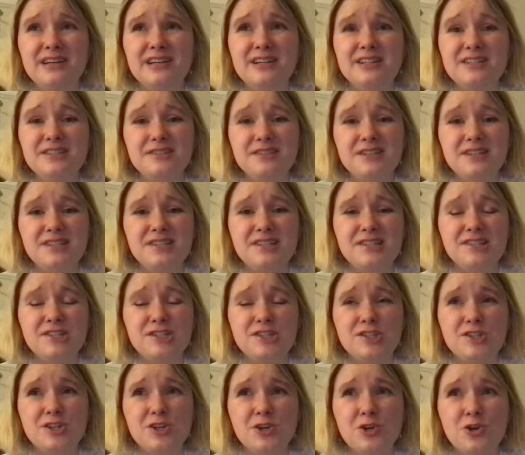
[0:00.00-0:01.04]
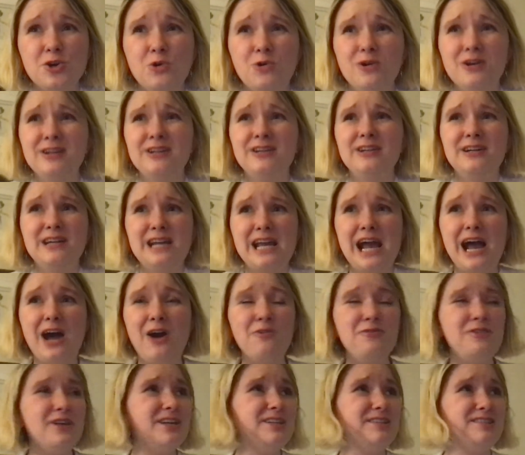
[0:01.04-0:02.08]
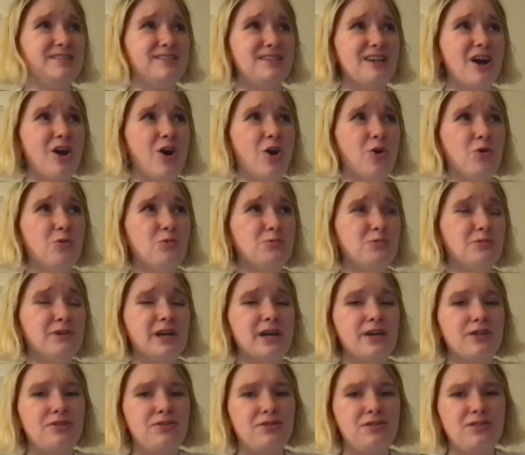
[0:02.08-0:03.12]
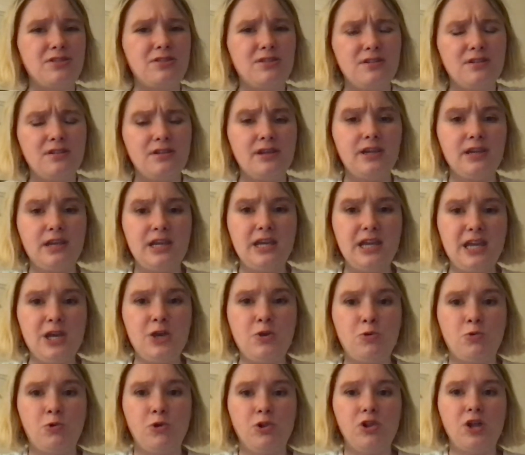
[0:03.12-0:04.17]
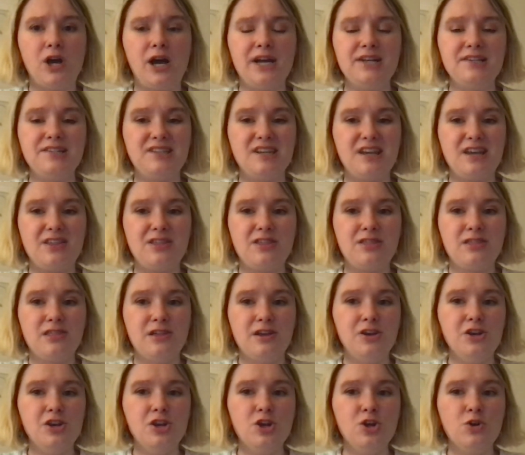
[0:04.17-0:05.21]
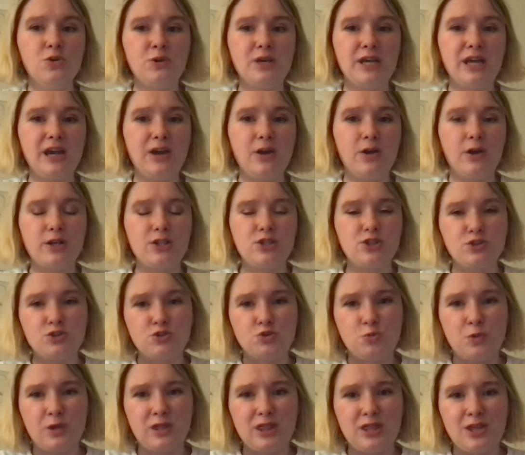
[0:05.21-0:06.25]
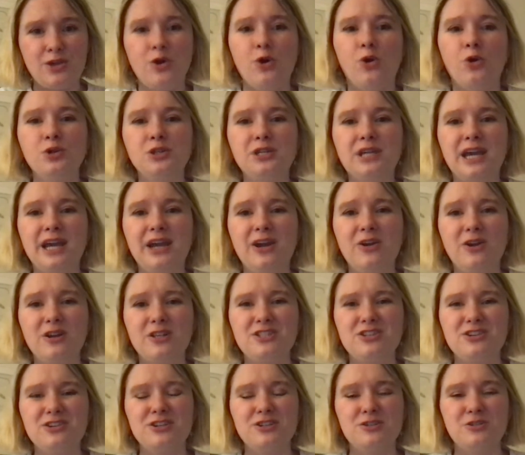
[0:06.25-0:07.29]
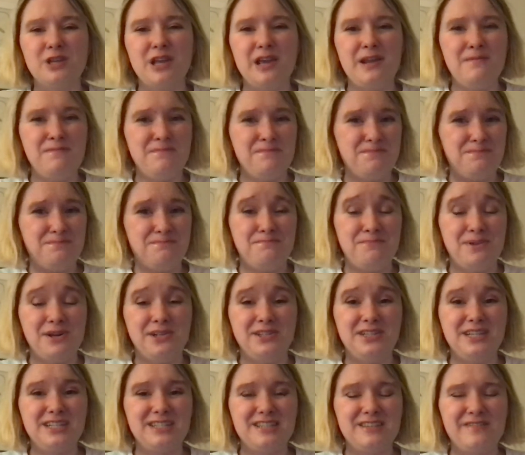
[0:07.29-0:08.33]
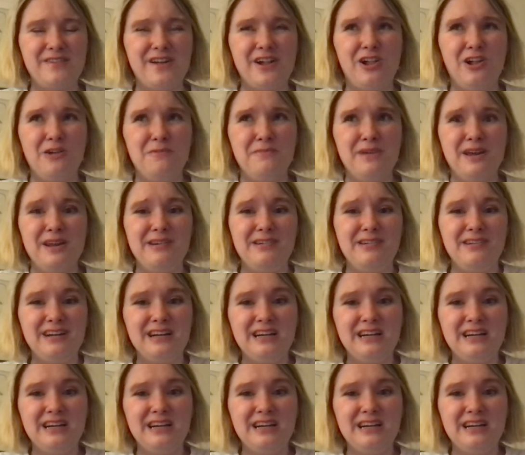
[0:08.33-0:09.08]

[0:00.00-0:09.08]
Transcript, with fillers: season 2, how they dealt with equalizing the new characters with the old characters in building development